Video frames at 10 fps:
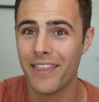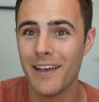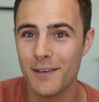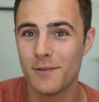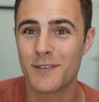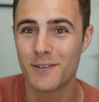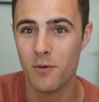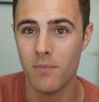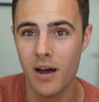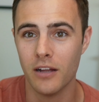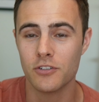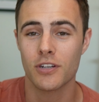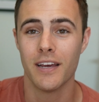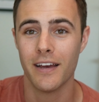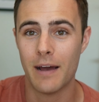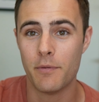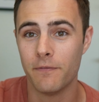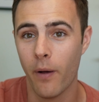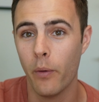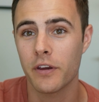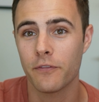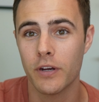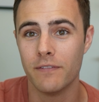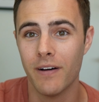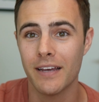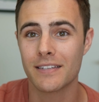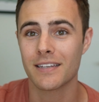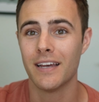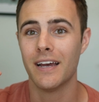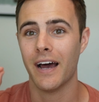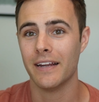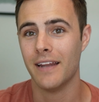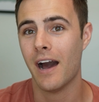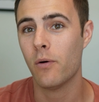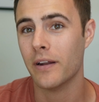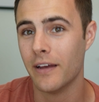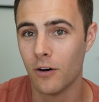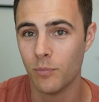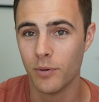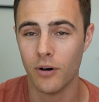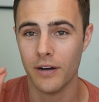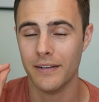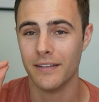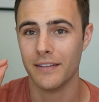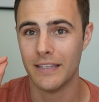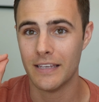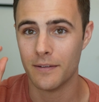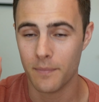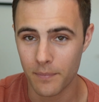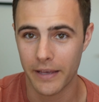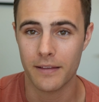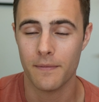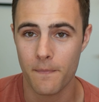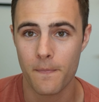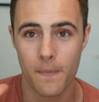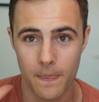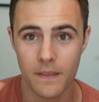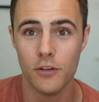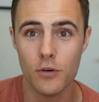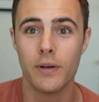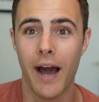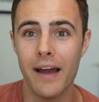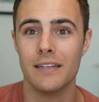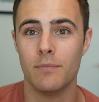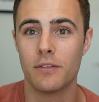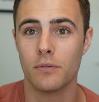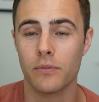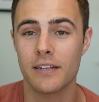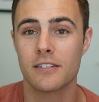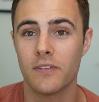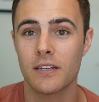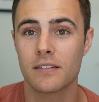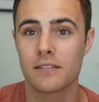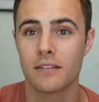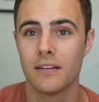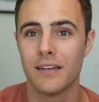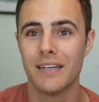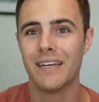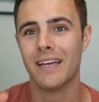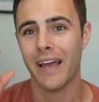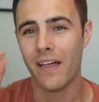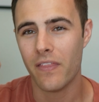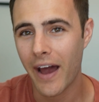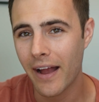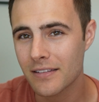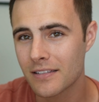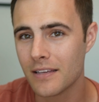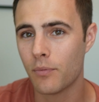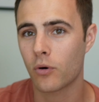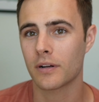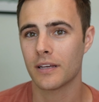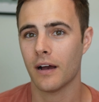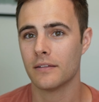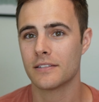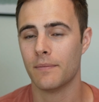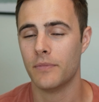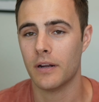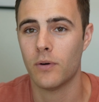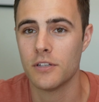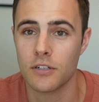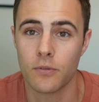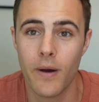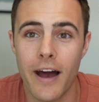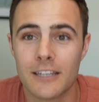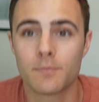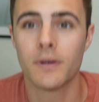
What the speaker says: Thank you so much. I've been following your free advice. I now want help on you guiding me through the rest of this. And that's the important concept that I want you to grasp